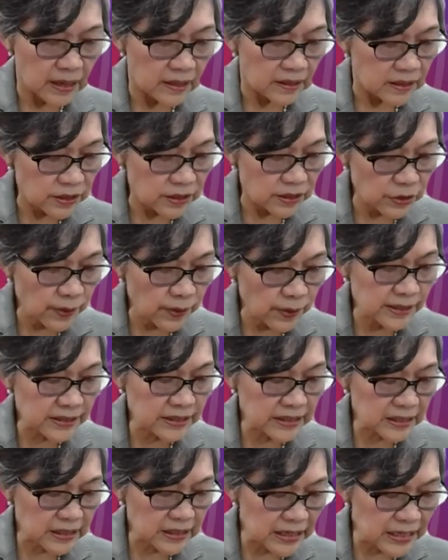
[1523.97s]
The
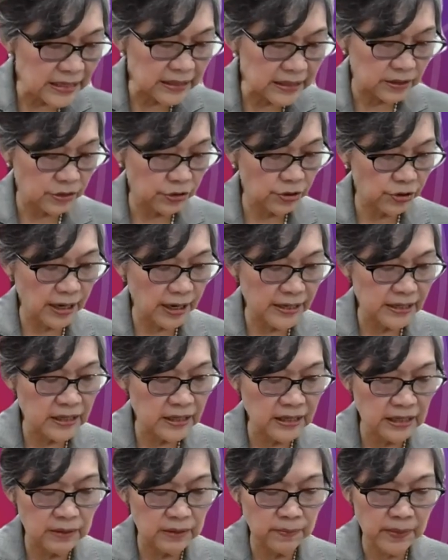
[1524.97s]
US leads China
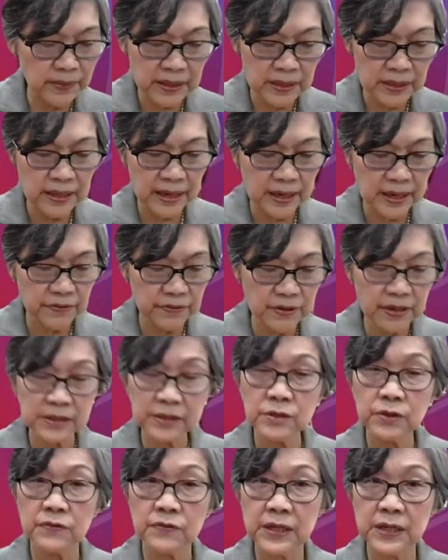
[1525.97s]
in many areas
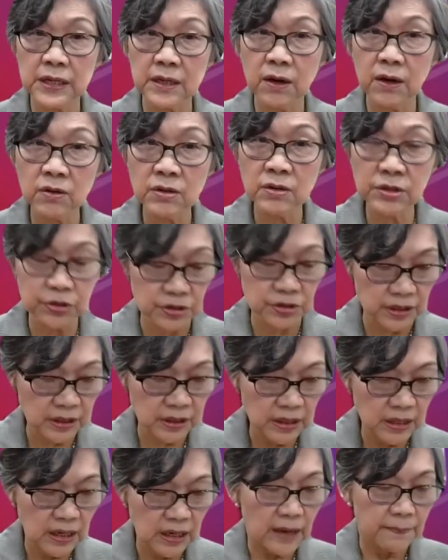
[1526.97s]
of technology,
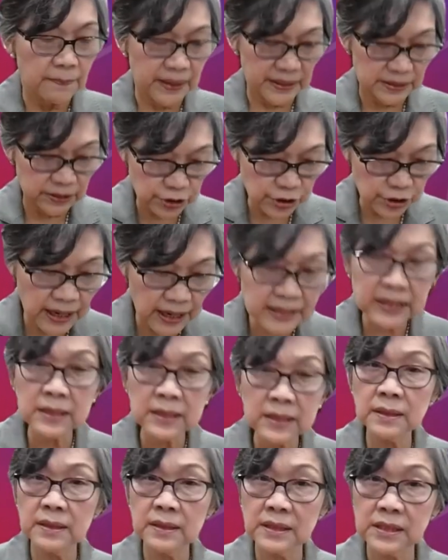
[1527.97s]
but
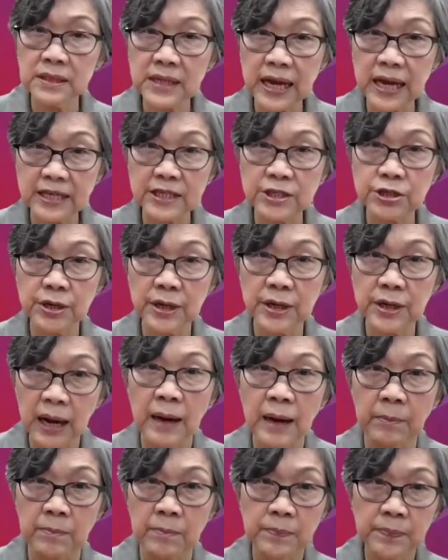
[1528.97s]
China is catching
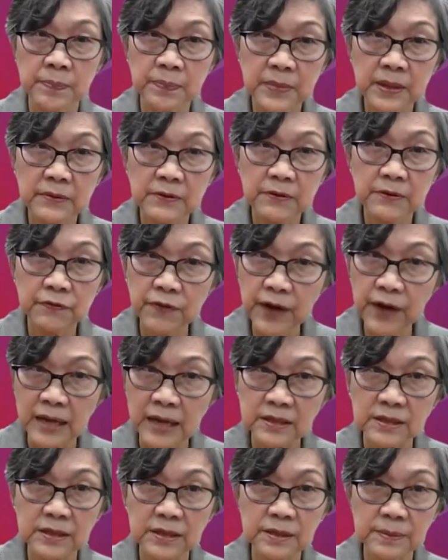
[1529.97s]
up
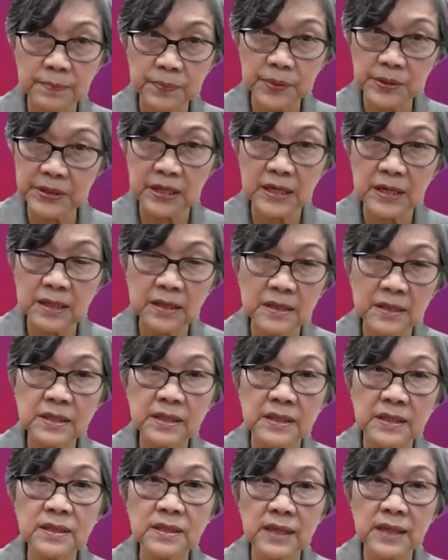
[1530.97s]
fast, particularly
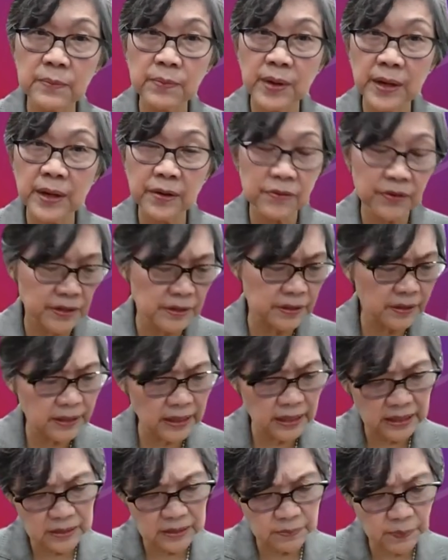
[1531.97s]
in some areas.
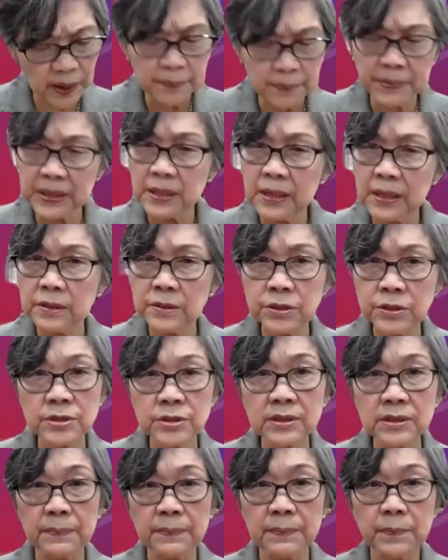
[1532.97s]
And in
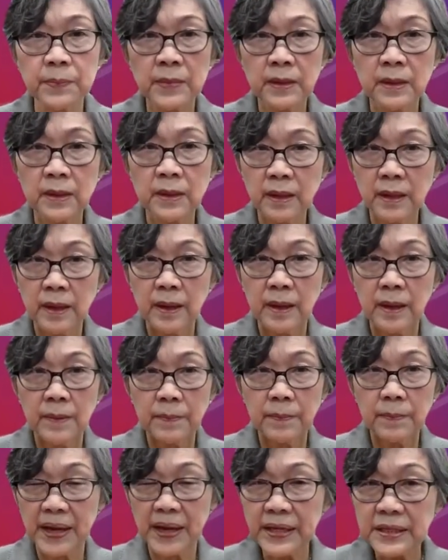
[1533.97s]
publications and
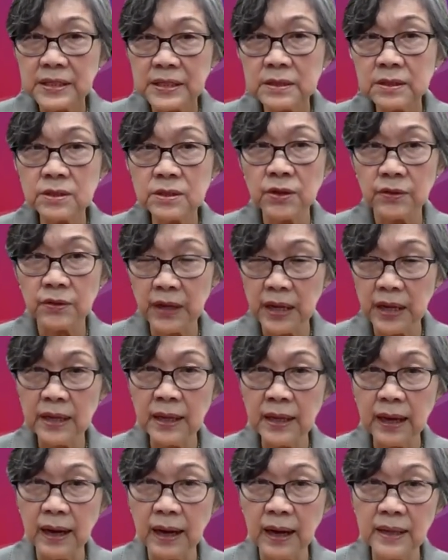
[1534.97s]
patents on
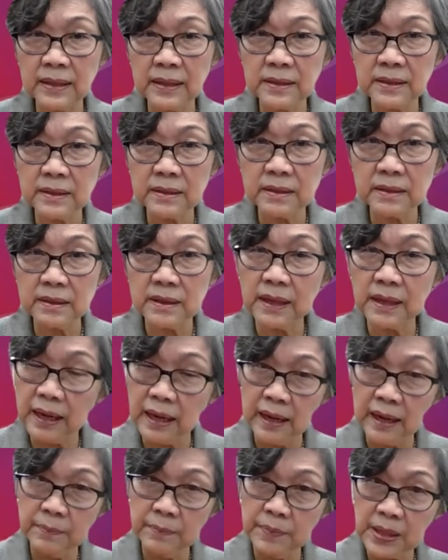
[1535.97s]
AI, they
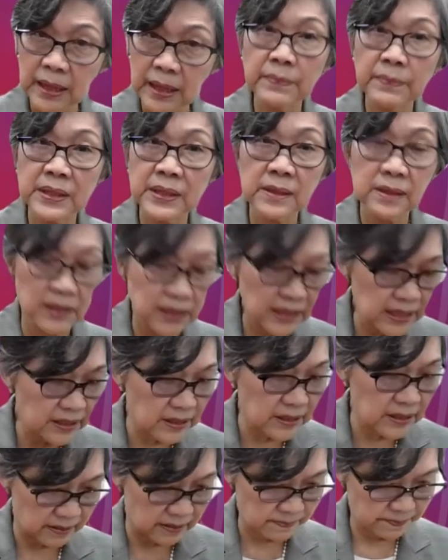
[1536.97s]
are becoming the
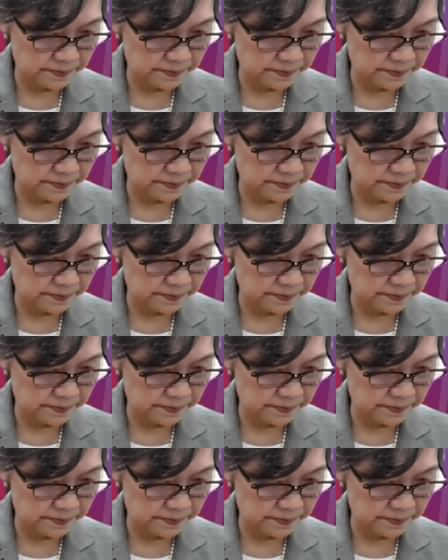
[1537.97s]
leader.